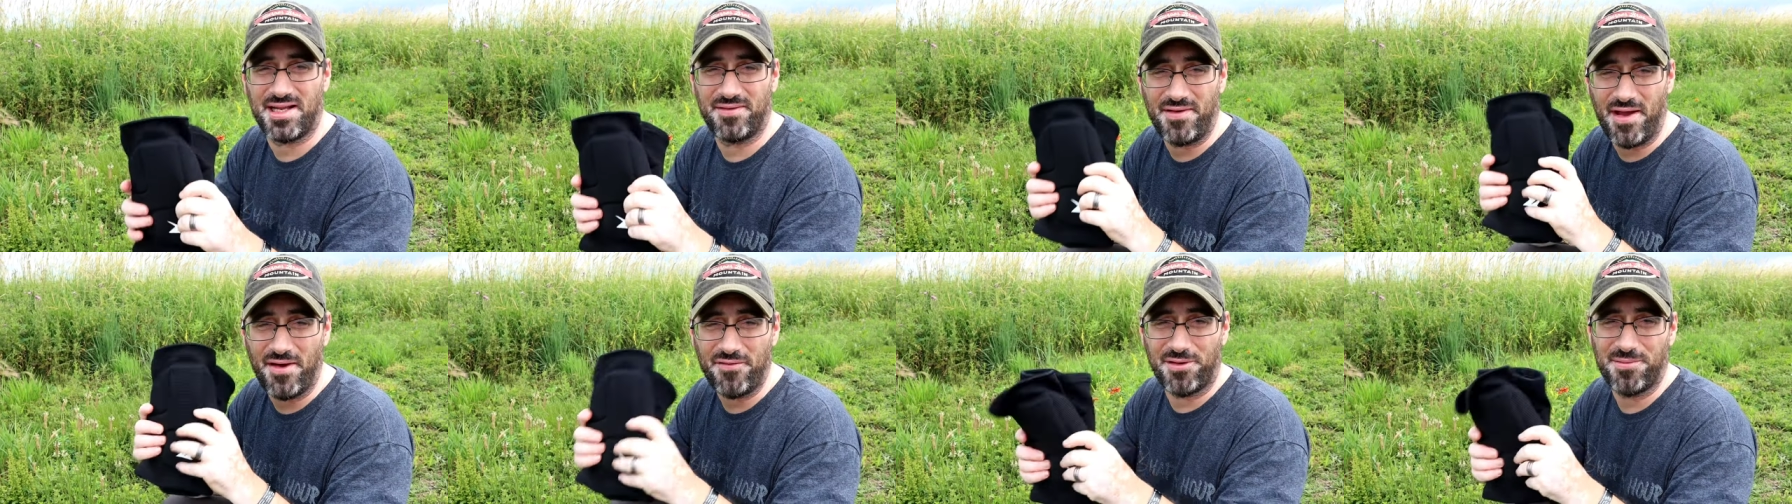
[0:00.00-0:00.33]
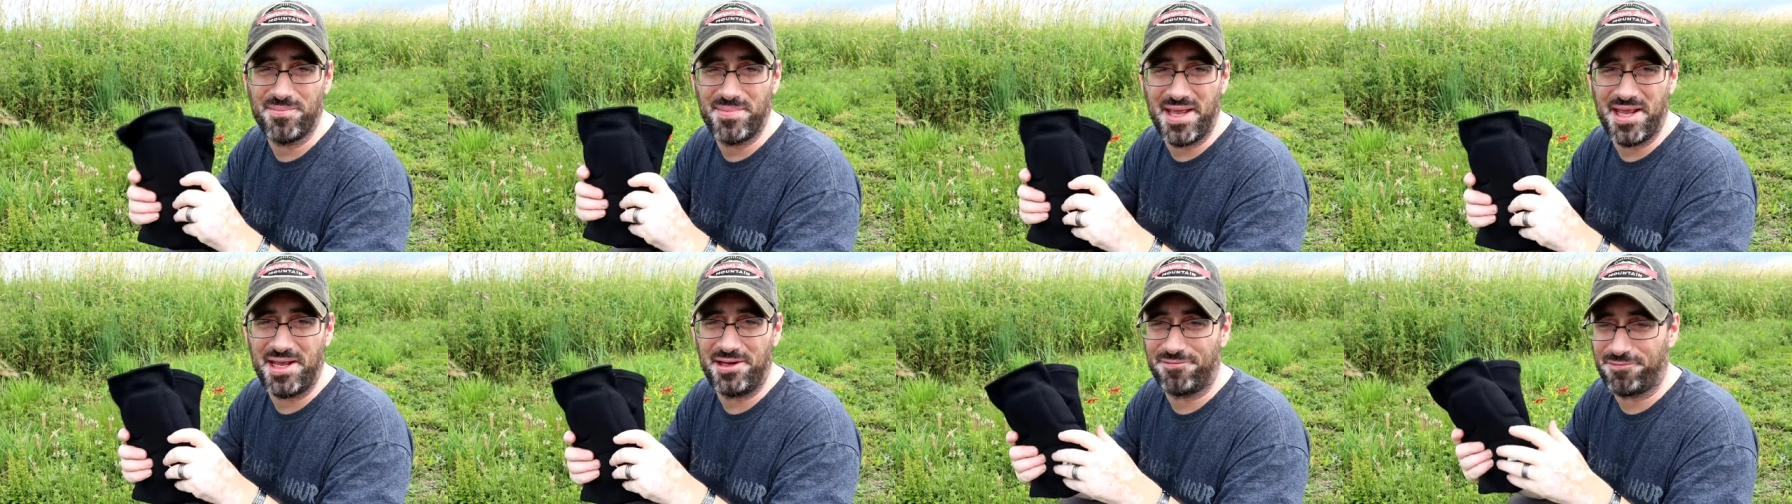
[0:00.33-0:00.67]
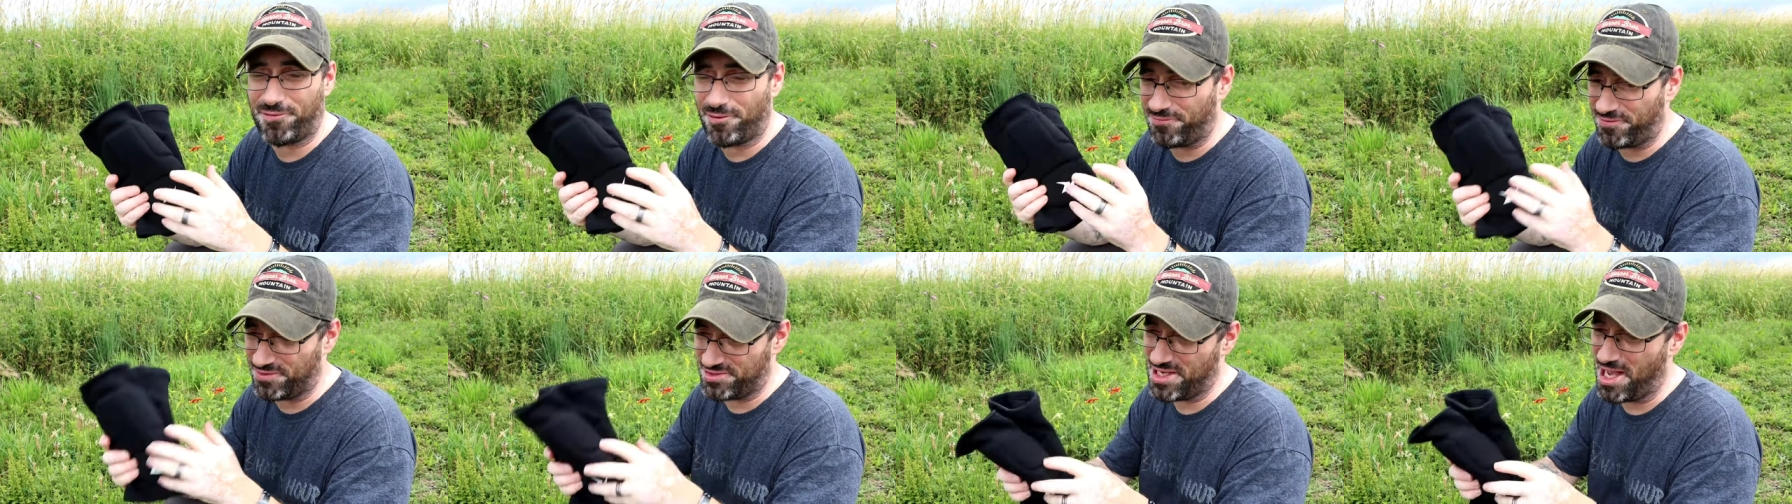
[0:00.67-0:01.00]
that I've ever made
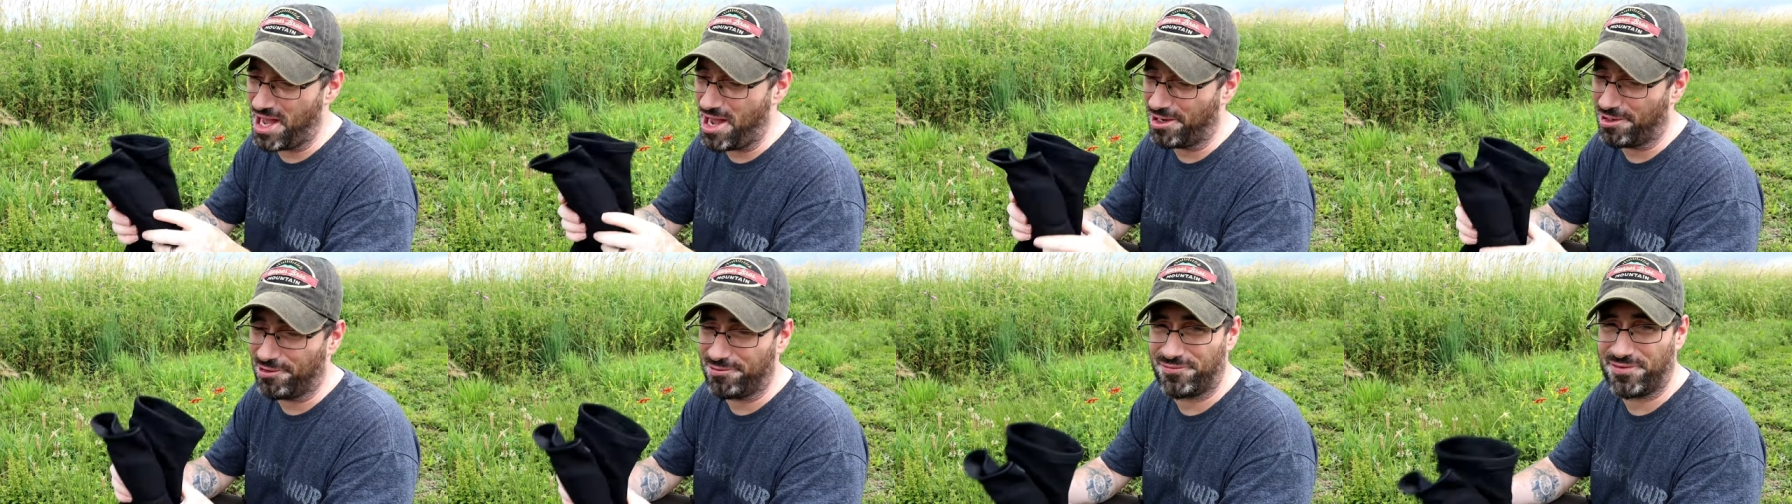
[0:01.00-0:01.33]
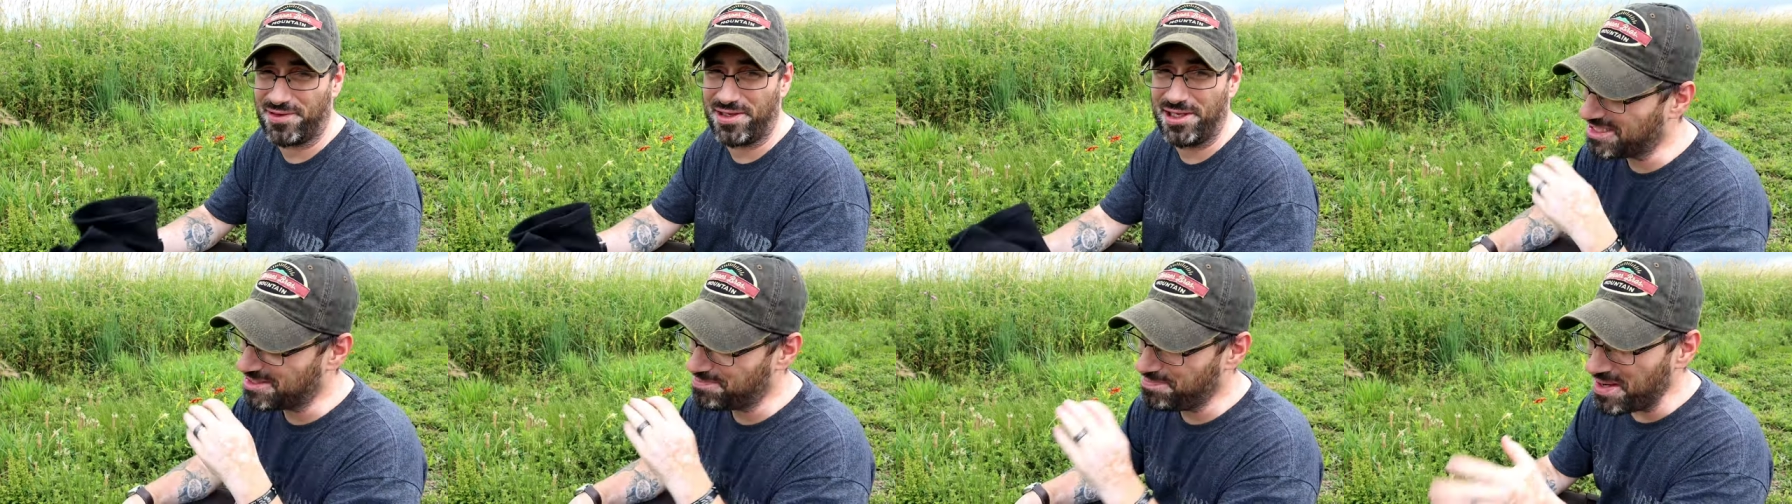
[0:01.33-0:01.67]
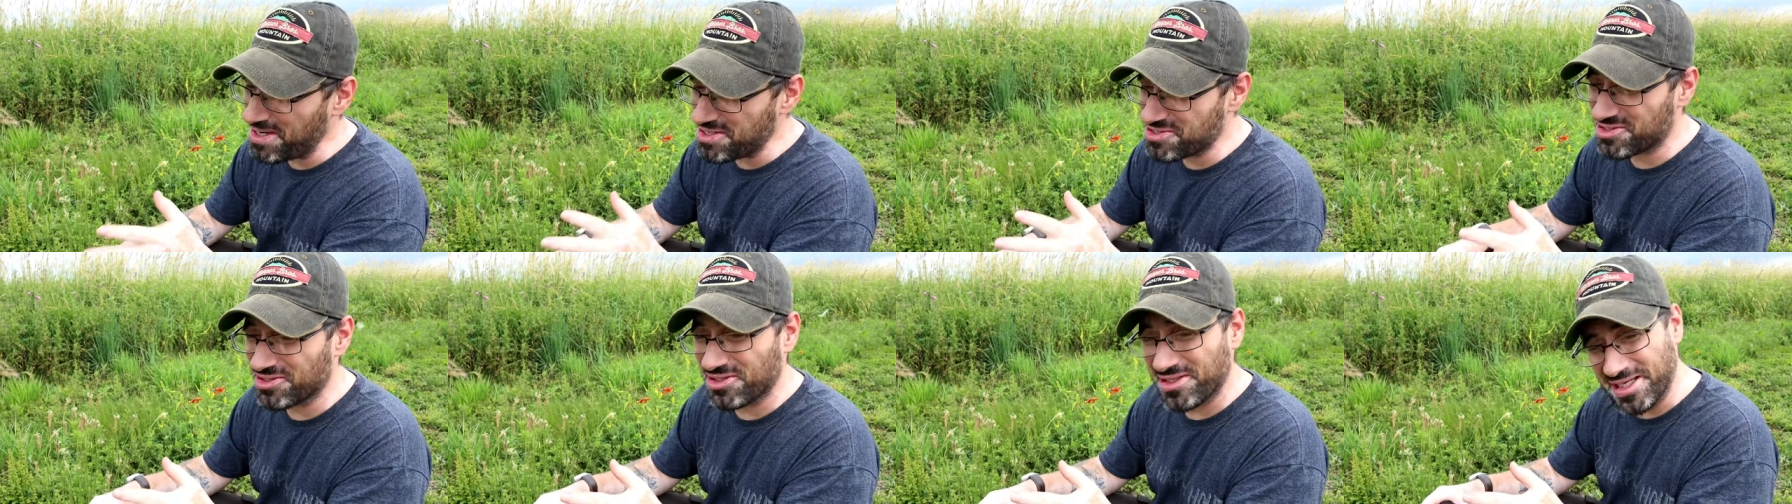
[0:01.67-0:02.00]
for photography,
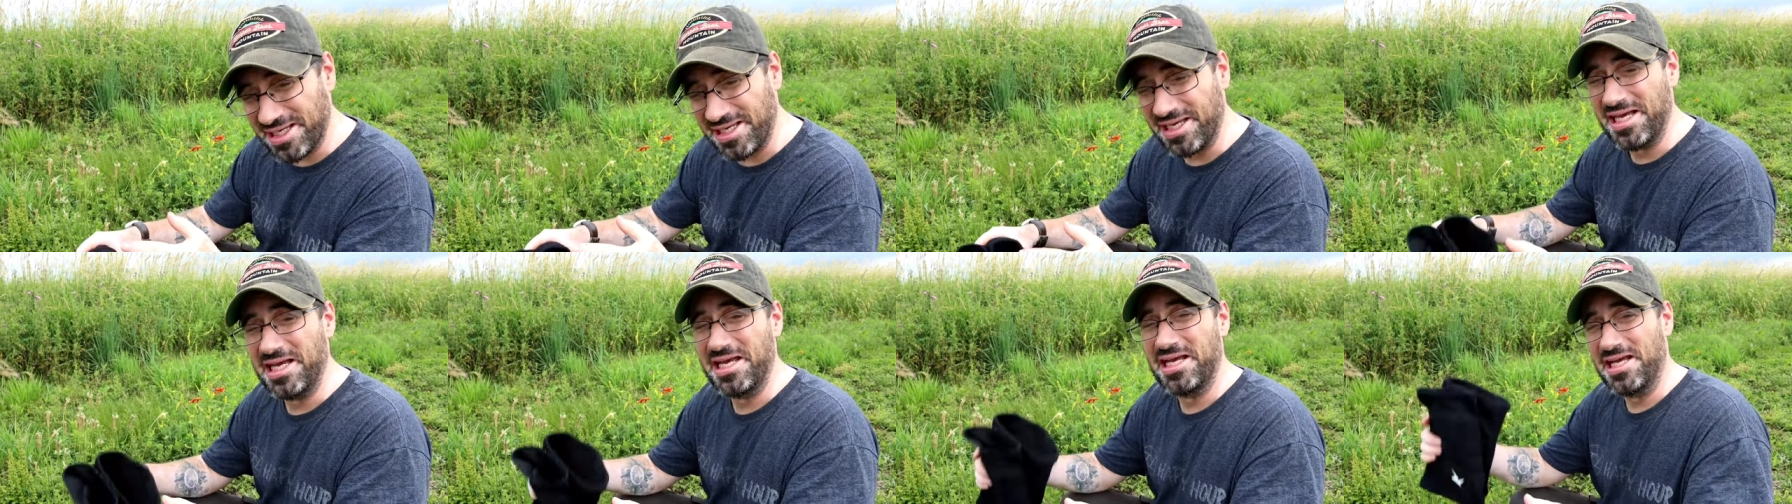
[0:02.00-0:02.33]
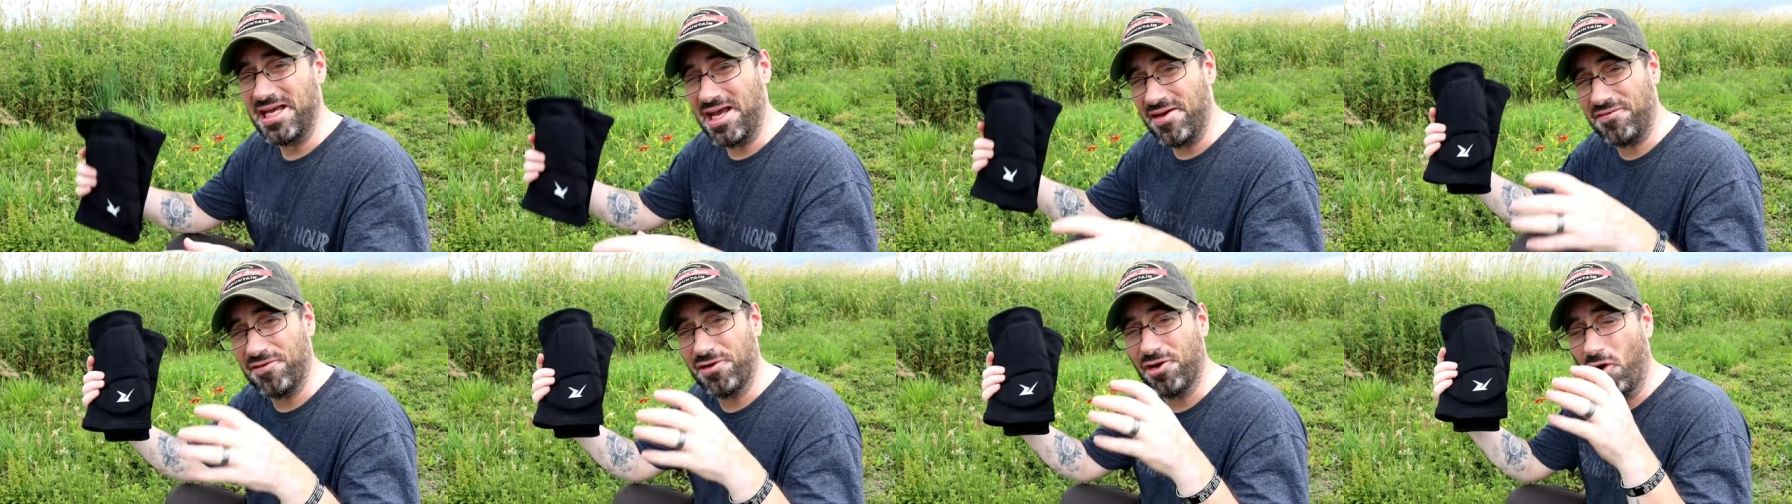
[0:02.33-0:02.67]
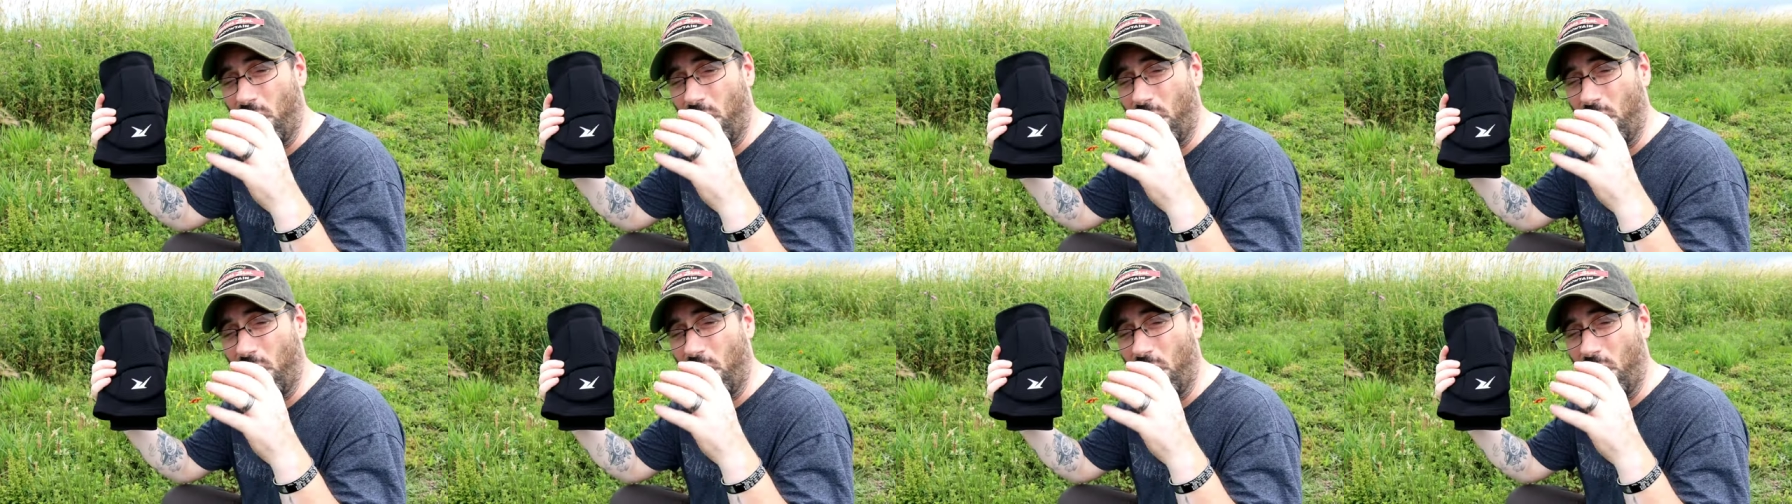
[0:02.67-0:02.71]
especially if